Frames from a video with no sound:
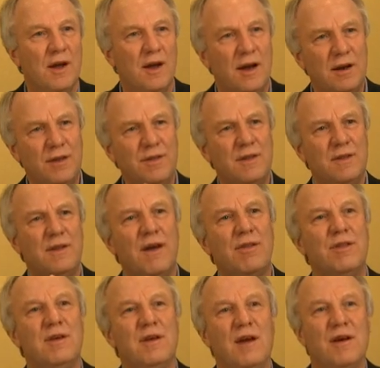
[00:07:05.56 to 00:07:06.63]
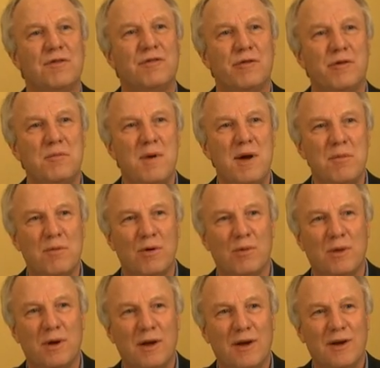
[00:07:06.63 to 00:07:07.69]
And I think the other thing you have to remember,
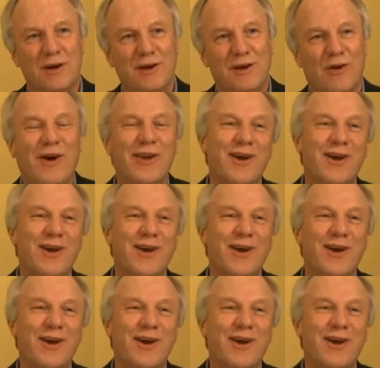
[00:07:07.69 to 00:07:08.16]
I